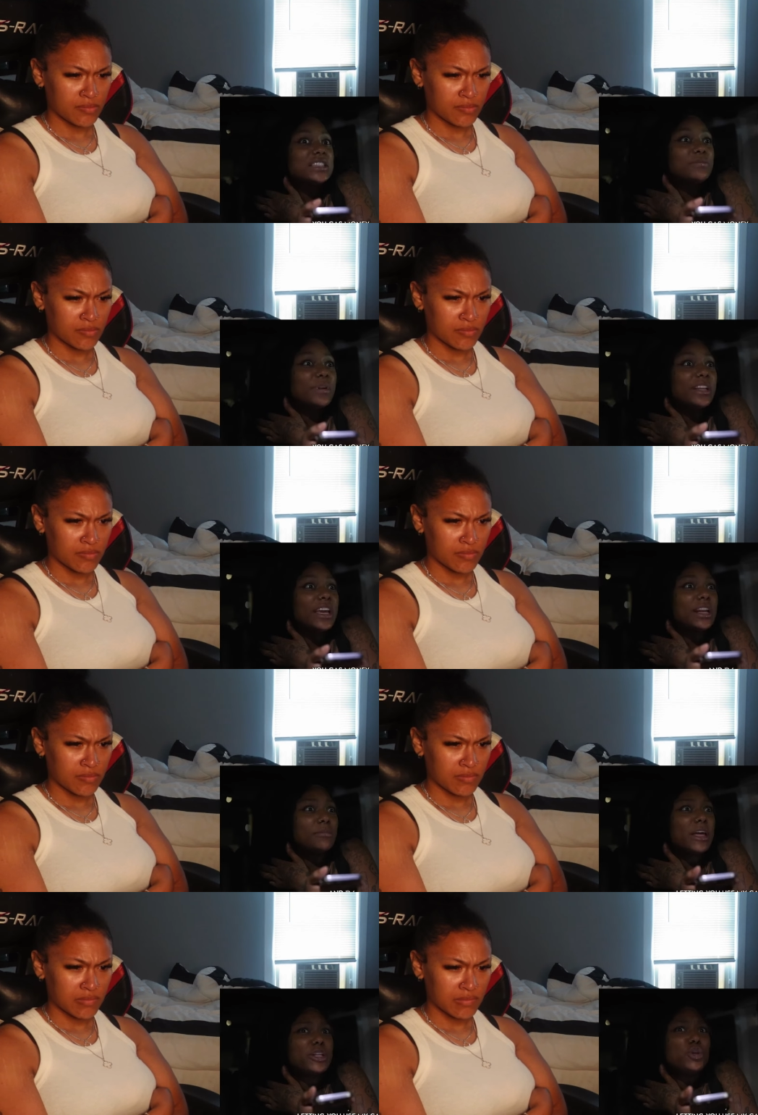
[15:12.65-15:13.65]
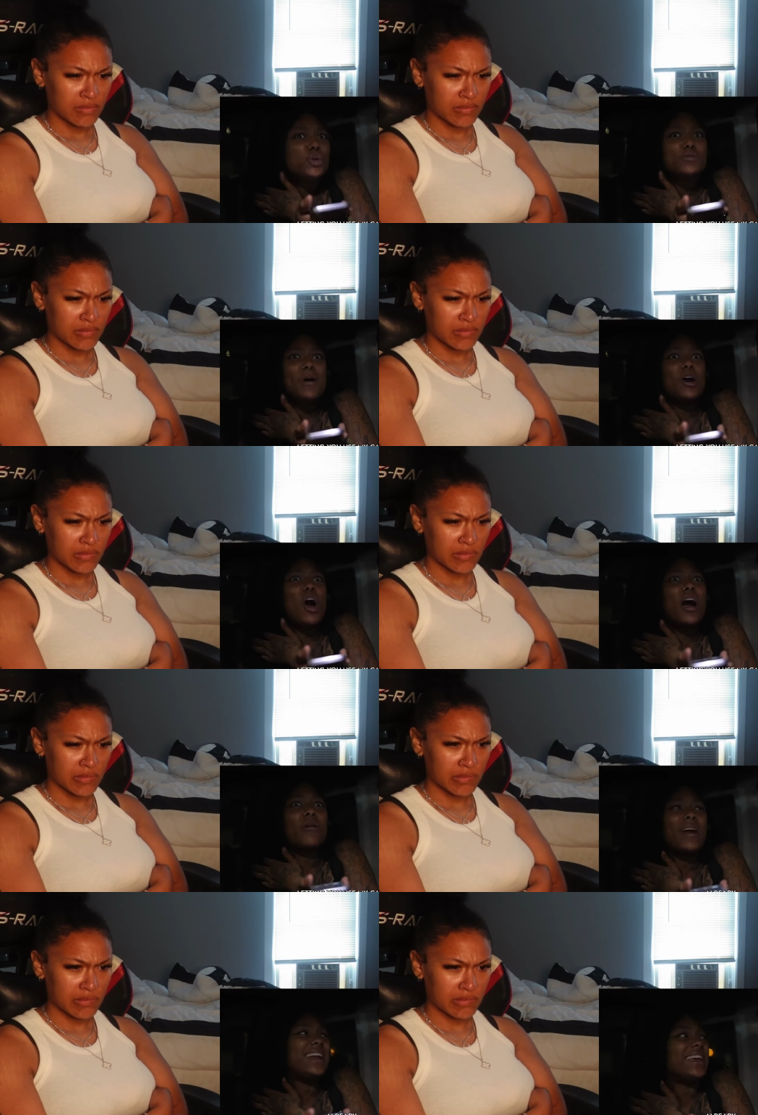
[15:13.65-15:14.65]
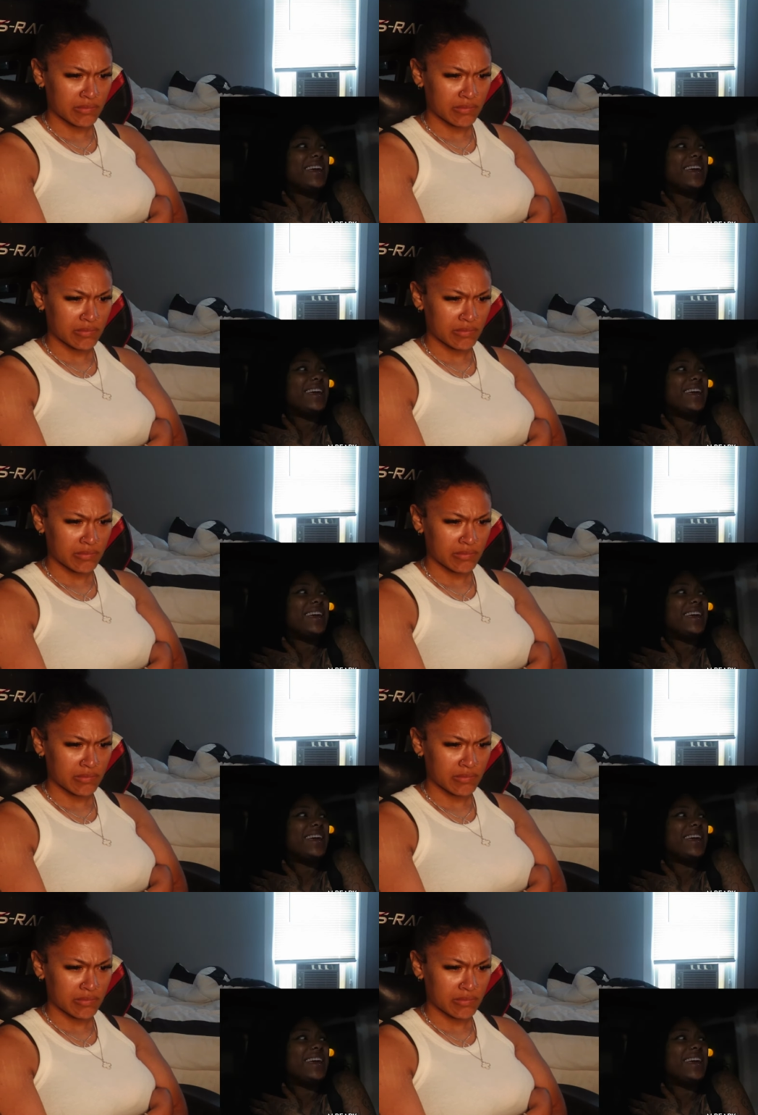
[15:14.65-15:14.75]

Speaker 1: you gas money and I'm letting you use my car